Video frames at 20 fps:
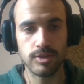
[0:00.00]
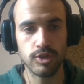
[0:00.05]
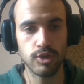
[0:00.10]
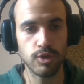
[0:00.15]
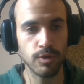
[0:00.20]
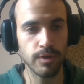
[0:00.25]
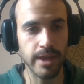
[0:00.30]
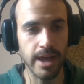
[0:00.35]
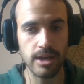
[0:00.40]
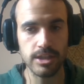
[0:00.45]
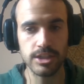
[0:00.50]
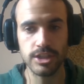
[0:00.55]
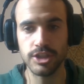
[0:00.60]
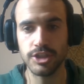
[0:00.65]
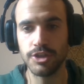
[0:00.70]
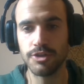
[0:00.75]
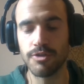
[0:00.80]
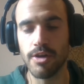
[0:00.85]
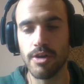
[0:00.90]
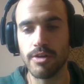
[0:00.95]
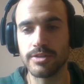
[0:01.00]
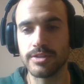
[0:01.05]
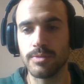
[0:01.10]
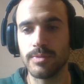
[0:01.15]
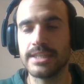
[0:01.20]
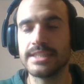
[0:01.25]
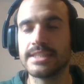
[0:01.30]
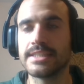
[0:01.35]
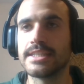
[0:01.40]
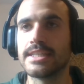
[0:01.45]
2,000 euros a
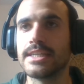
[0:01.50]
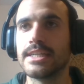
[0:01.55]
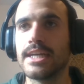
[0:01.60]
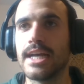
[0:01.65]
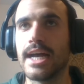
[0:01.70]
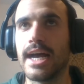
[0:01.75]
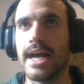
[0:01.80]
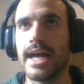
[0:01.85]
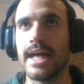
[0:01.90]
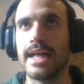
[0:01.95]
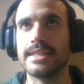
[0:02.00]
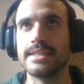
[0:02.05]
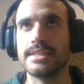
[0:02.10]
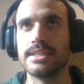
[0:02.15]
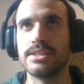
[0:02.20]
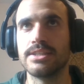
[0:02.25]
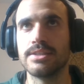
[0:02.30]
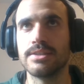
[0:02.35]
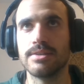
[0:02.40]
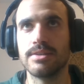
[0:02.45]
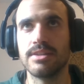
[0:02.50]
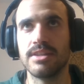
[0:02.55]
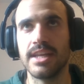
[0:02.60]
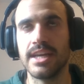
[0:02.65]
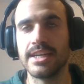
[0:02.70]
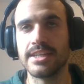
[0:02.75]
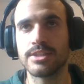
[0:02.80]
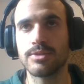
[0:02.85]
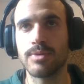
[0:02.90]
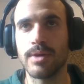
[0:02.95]
winter, and
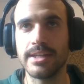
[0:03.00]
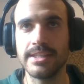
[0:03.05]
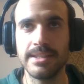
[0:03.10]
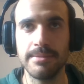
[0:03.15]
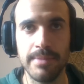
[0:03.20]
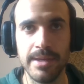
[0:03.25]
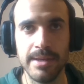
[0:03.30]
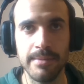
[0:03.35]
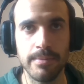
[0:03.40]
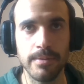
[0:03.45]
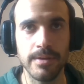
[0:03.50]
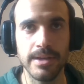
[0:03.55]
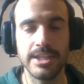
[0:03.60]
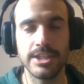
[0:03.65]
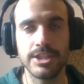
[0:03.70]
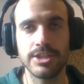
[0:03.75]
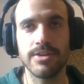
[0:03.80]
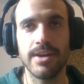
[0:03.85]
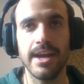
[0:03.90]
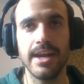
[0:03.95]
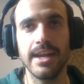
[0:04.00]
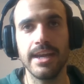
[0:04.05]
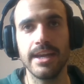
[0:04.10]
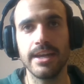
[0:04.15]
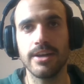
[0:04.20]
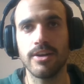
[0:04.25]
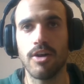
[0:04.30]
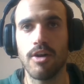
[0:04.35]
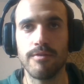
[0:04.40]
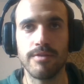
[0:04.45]
there's 20 people each
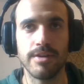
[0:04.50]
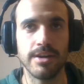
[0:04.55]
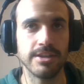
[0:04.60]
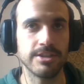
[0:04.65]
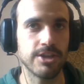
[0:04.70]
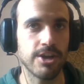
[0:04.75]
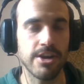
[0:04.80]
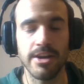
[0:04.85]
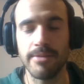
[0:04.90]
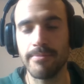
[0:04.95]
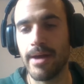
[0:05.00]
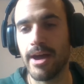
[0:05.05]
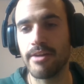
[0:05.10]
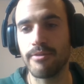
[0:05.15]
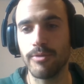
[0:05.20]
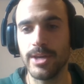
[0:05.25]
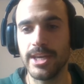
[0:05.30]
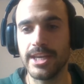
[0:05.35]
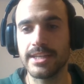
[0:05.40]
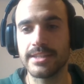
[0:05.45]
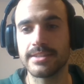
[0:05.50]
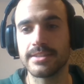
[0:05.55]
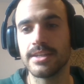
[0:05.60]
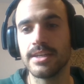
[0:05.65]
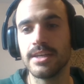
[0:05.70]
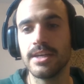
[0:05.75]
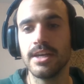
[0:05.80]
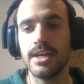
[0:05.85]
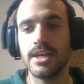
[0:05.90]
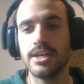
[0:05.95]
training over a certain amount of weeks.
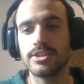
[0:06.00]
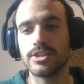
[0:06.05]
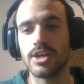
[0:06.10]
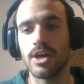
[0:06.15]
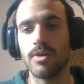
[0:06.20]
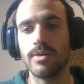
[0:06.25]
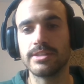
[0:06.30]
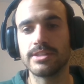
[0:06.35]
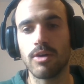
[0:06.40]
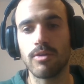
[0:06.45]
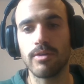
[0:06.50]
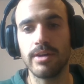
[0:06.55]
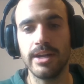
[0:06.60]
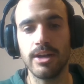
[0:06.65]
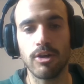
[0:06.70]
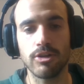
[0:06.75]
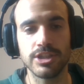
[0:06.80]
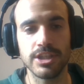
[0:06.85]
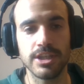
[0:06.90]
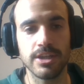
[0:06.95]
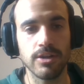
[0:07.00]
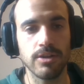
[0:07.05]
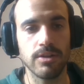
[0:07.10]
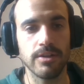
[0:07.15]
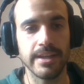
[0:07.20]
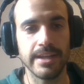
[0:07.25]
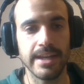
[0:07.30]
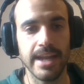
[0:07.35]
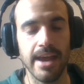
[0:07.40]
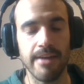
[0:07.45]
So it's only
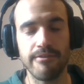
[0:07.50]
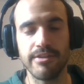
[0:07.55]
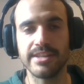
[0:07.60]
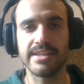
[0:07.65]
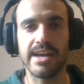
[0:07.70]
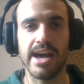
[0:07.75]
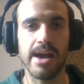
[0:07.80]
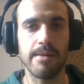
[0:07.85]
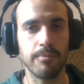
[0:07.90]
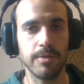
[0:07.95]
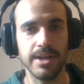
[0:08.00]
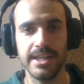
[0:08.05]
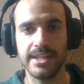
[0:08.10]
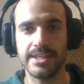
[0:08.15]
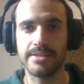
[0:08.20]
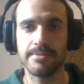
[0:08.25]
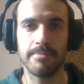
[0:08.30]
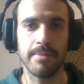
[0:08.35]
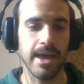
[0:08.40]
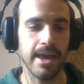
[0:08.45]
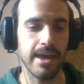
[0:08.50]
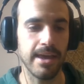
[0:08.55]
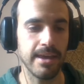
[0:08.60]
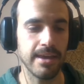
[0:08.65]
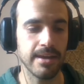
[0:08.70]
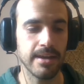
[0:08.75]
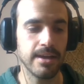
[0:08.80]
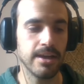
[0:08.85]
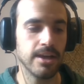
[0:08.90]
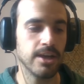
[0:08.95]
logical that every time we need to
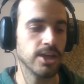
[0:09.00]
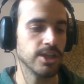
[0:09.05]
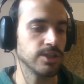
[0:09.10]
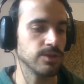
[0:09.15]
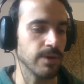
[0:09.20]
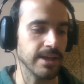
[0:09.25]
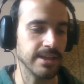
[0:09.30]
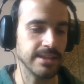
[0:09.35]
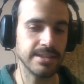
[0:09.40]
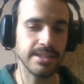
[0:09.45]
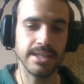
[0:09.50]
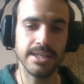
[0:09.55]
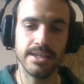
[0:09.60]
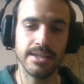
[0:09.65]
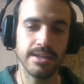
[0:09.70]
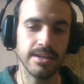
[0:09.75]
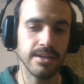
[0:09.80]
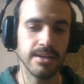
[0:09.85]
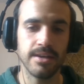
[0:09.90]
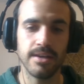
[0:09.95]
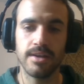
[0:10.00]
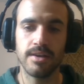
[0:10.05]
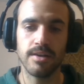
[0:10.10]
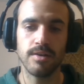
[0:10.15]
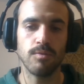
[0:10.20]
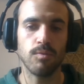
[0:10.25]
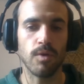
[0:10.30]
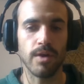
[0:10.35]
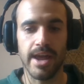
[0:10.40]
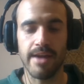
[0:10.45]
pay 20
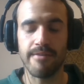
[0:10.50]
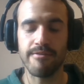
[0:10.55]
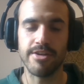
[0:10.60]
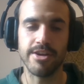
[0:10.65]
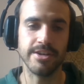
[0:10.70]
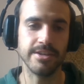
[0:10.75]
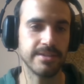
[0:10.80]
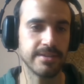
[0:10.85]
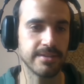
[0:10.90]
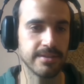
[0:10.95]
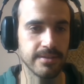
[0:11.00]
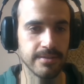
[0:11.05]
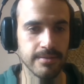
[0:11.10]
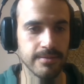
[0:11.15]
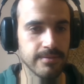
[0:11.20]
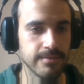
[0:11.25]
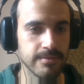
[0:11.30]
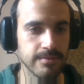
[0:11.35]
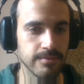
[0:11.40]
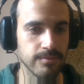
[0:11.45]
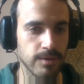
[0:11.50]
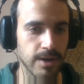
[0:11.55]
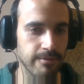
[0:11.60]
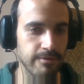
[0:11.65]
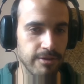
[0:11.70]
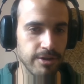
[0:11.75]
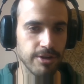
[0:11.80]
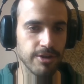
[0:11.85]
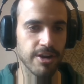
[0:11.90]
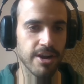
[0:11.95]
whatever
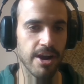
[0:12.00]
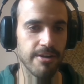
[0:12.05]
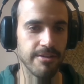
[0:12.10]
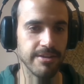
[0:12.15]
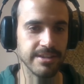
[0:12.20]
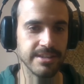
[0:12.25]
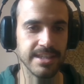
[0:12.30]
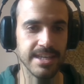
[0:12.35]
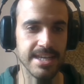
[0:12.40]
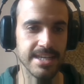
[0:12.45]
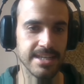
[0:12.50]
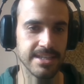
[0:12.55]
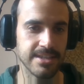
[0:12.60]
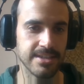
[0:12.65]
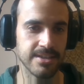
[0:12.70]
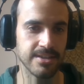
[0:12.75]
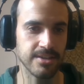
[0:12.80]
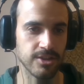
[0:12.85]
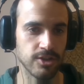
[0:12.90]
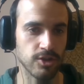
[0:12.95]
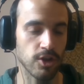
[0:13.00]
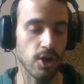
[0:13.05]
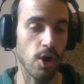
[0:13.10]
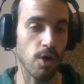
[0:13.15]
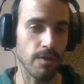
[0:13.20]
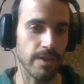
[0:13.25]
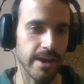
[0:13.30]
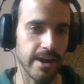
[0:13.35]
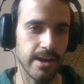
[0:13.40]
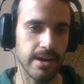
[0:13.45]
your currency is to
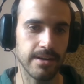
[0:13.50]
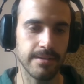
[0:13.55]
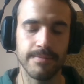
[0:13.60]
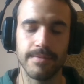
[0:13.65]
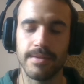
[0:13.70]
go there.